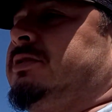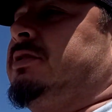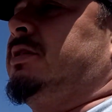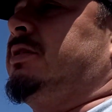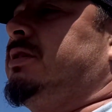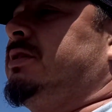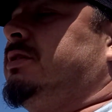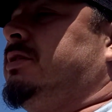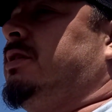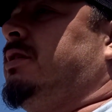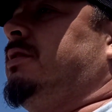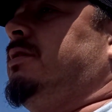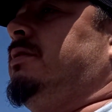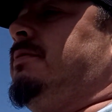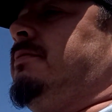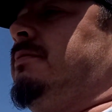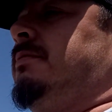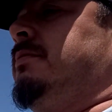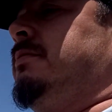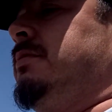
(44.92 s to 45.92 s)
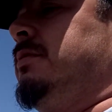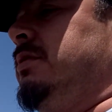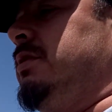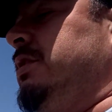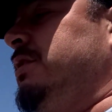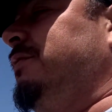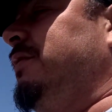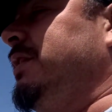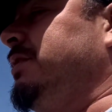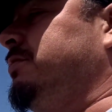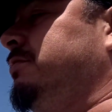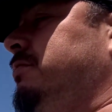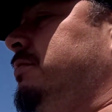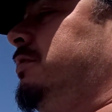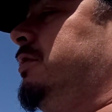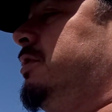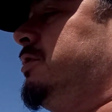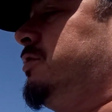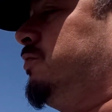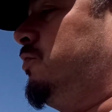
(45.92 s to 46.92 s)
on this this vessel,
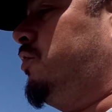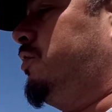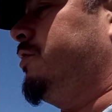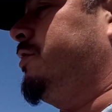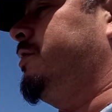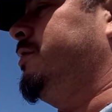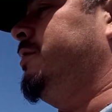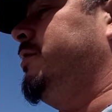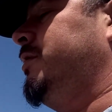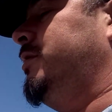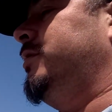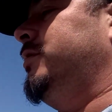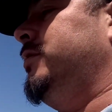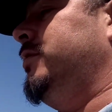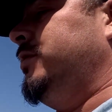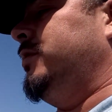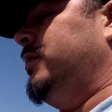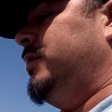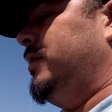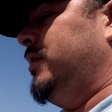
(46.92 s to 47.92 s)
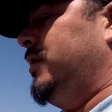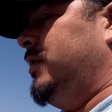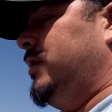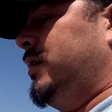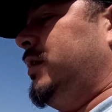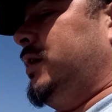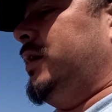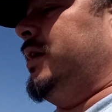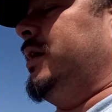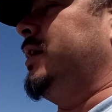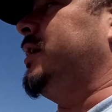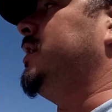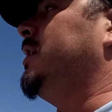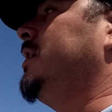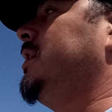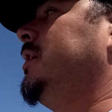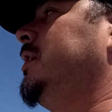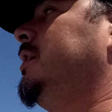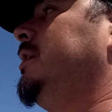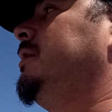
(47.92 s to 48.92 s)
on this motor, and
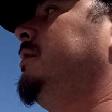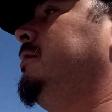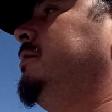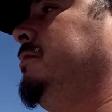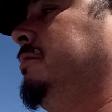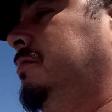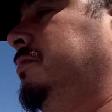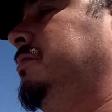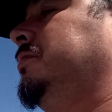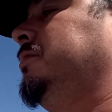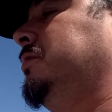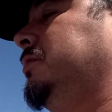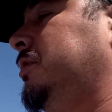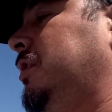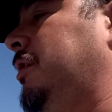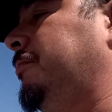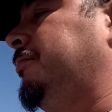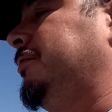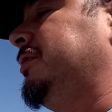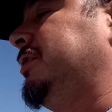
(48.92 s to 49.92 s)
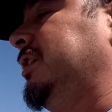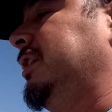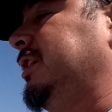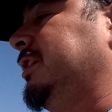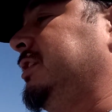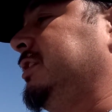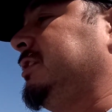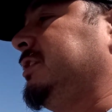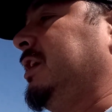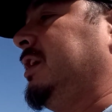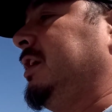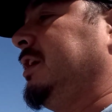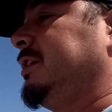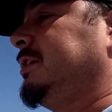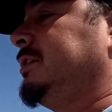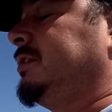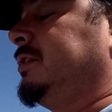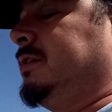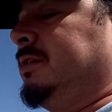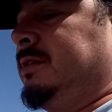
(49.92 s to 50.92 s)
so I proceeded to say
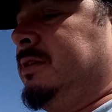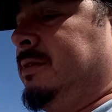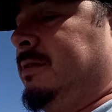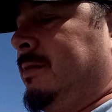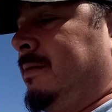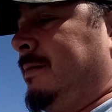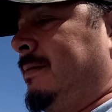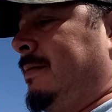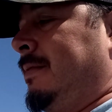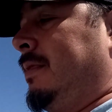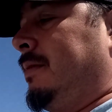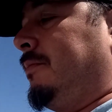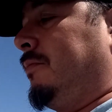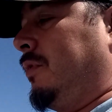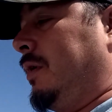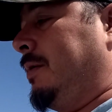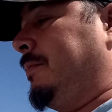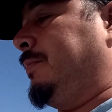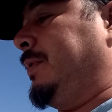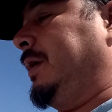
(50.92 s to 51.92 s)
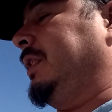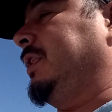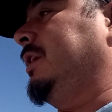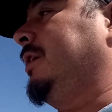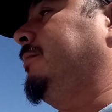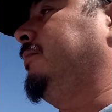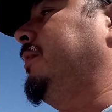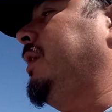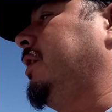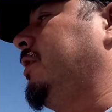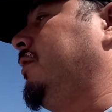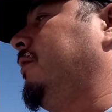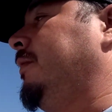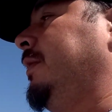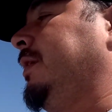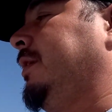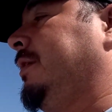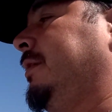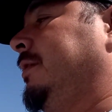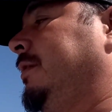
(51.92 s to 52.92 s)
yes. Went and picked it up, brought it over
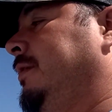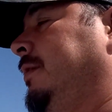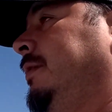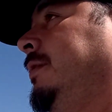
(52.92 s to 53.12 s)
here.